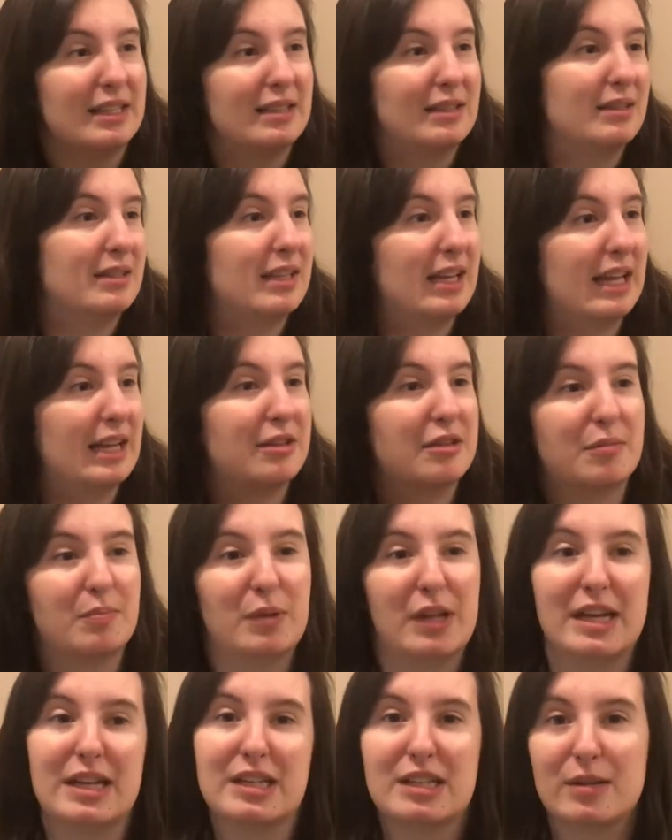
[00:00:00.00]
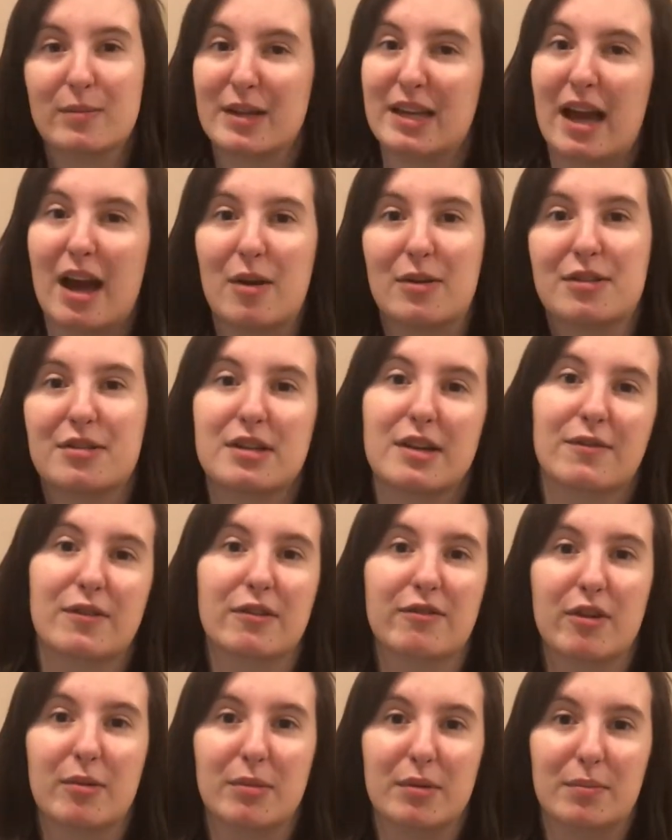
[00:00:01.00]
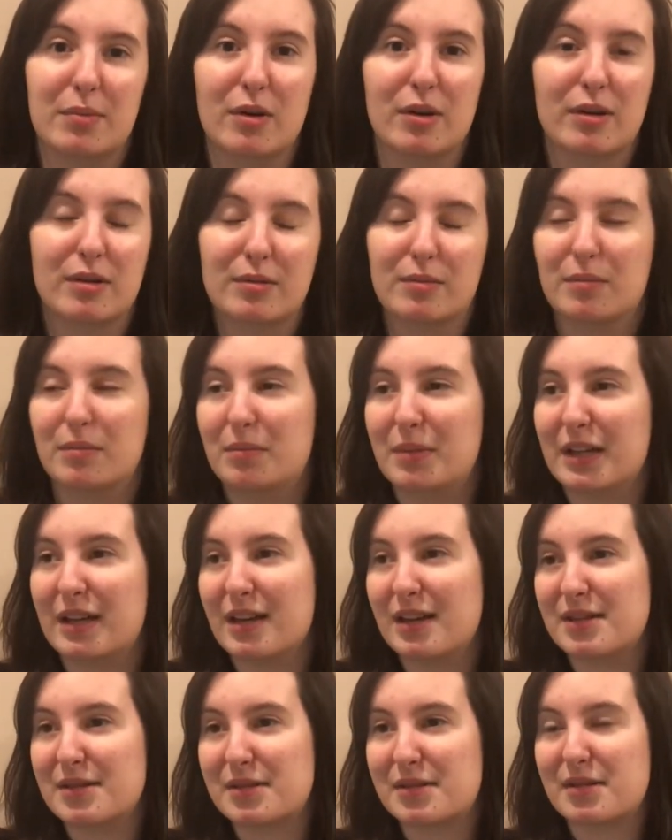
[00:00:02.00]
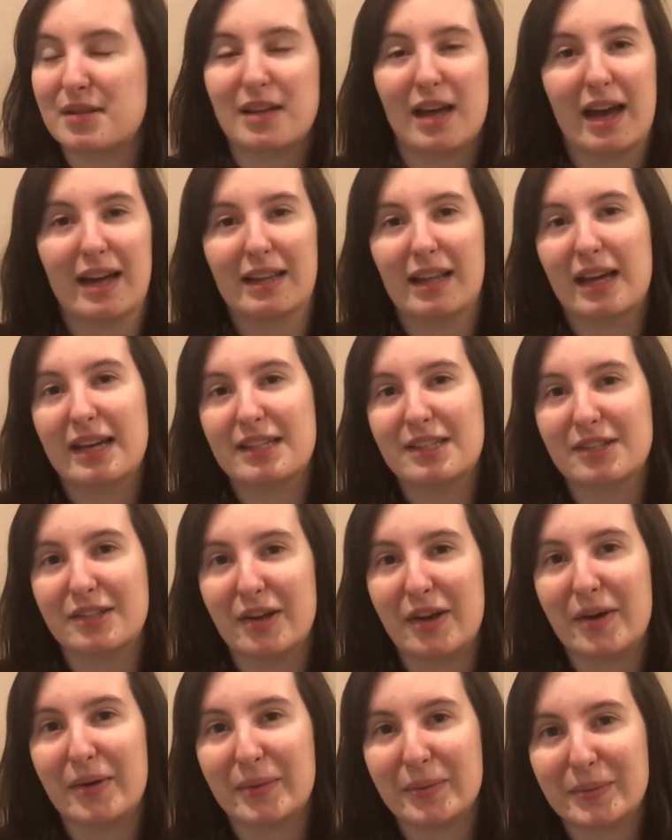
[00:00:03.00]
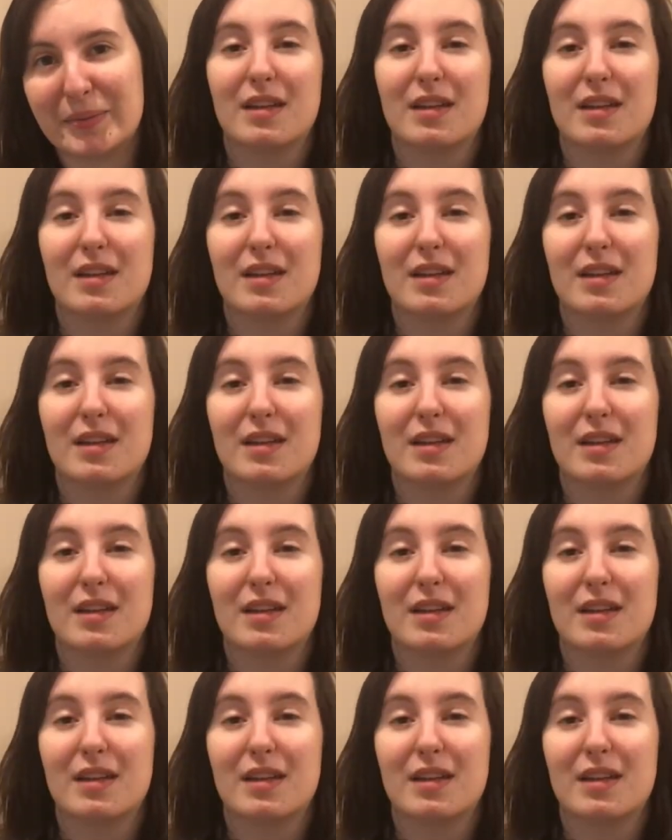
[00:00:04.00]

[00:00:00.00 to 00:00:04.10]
explain to me how it's different from the book, because I'd like to know.